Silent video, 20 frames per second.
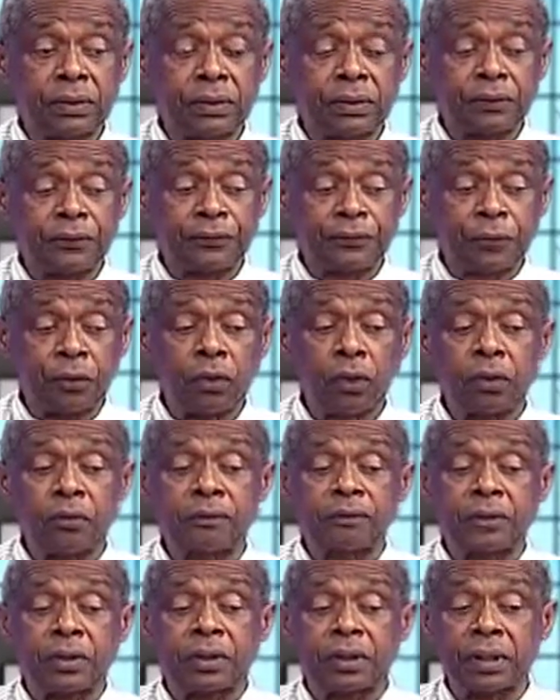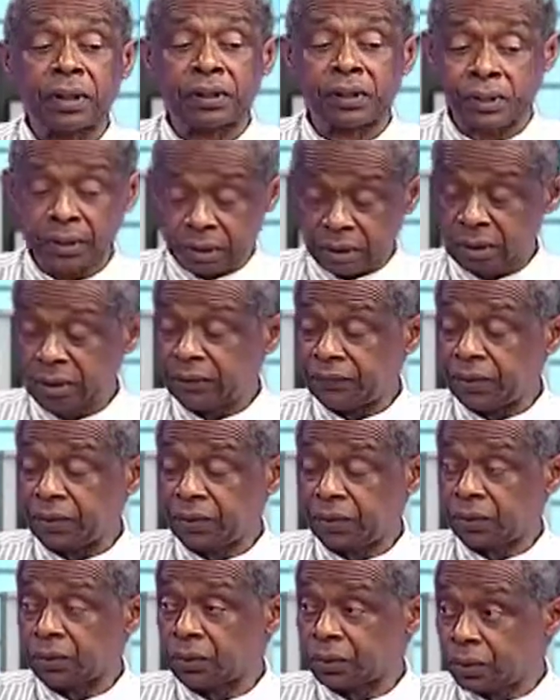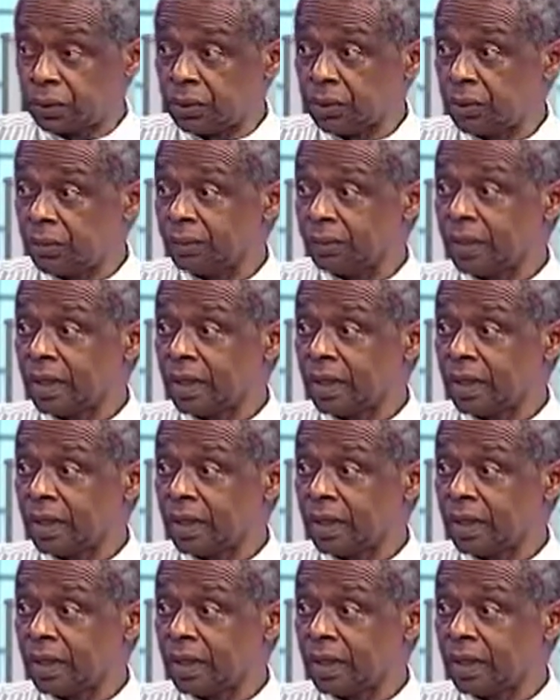floor for a TV studio